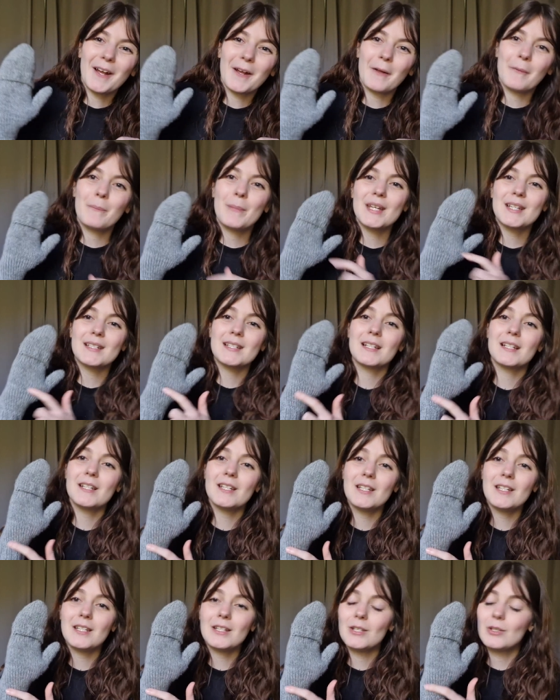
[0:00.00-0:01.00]

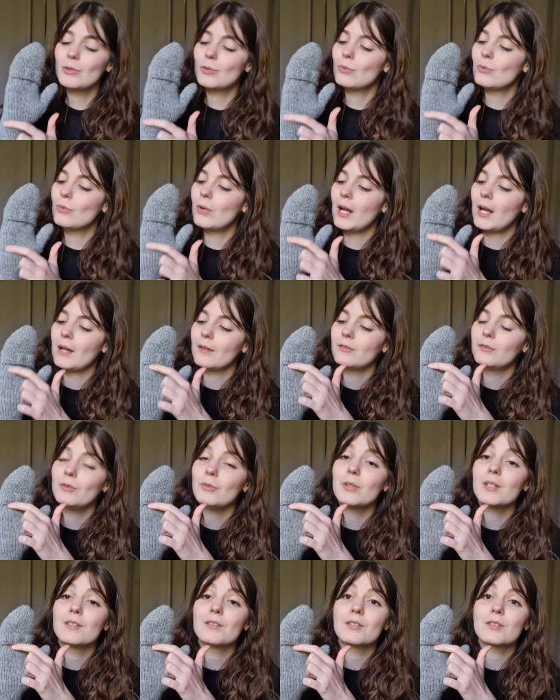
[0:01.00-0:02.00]
Basically you have
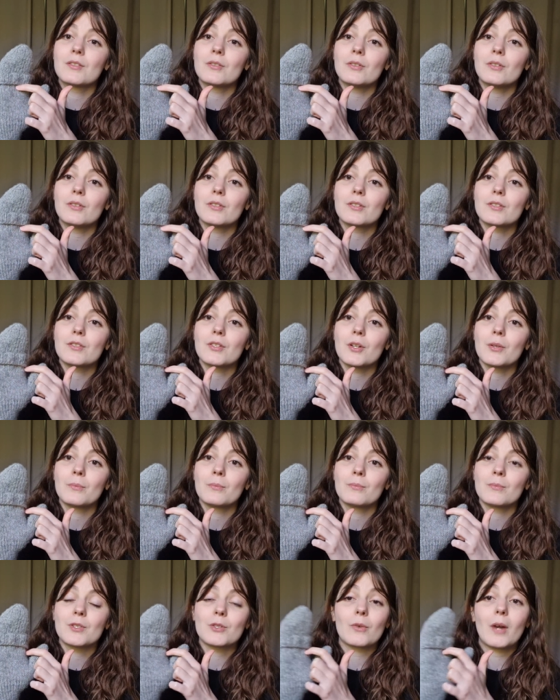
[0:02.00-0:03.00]
to insert
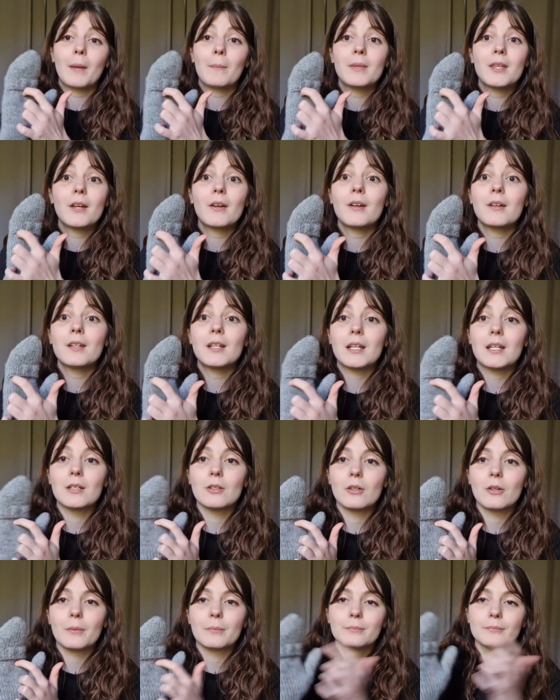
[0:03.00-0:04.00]
some scrap yarn
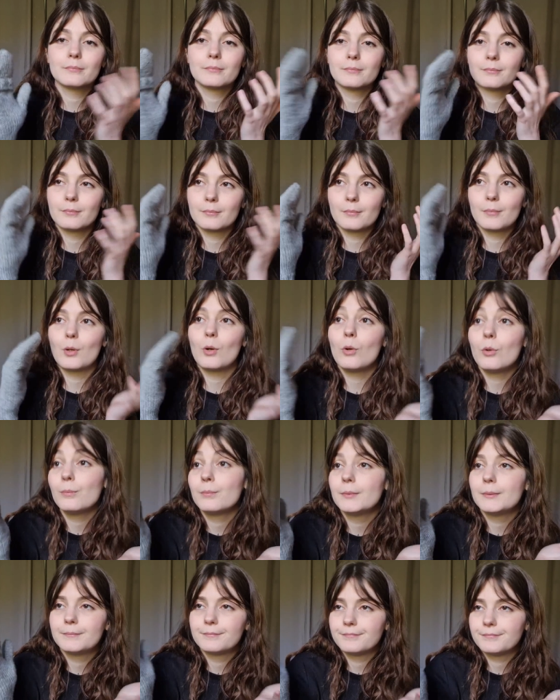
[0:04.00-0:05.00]
in the
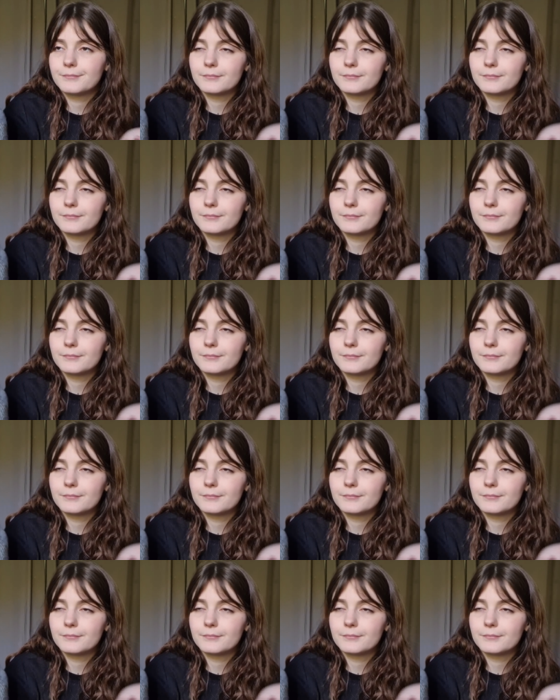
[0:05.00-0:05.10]
palm